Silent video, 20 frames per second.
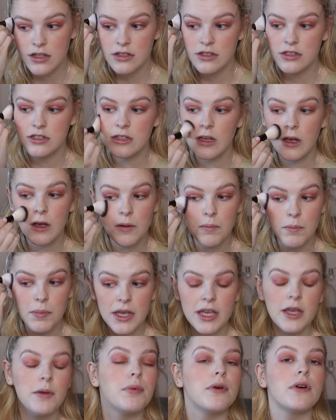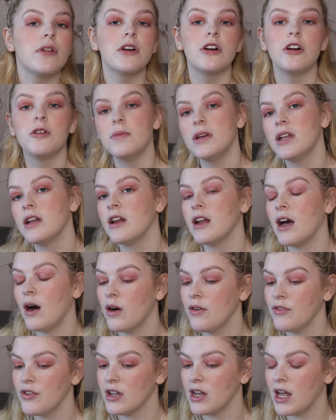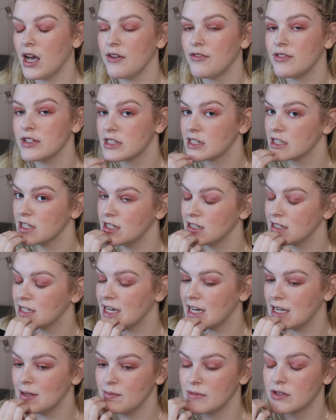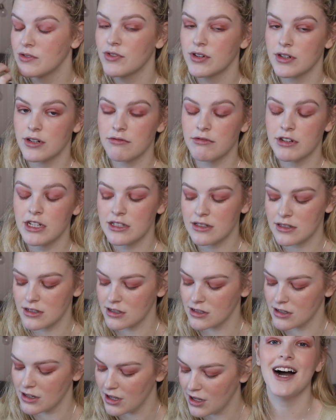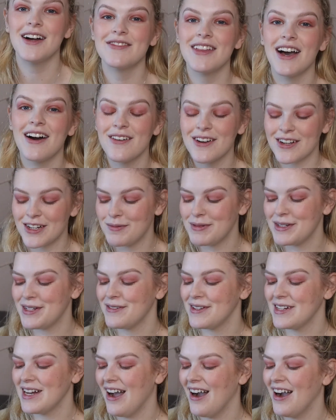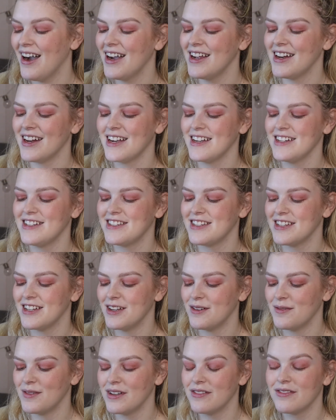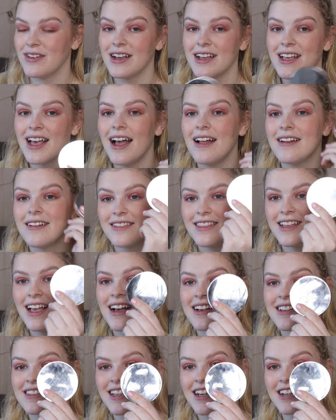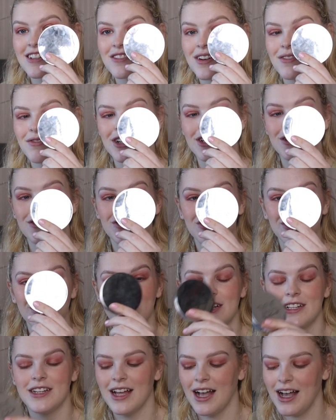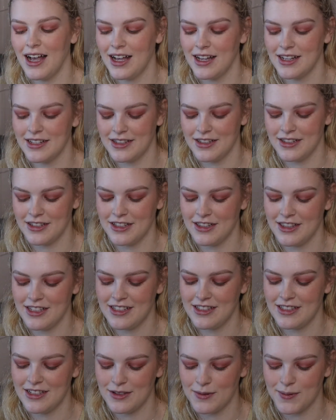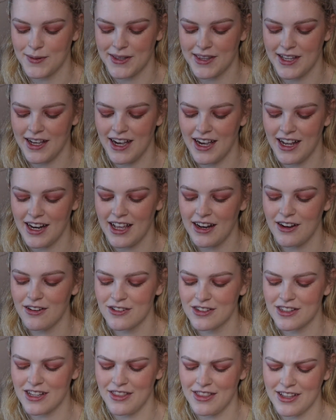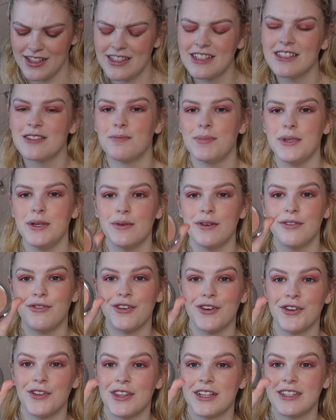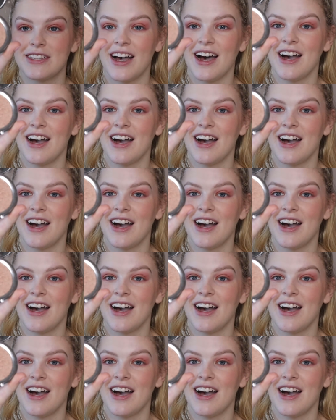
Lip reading: certain people come in and out of your life at certain times for a reason. I'm now going to be doing a highlighter with, again, the XX Revolution, and this is what the highlight looks like. This is beautiful, this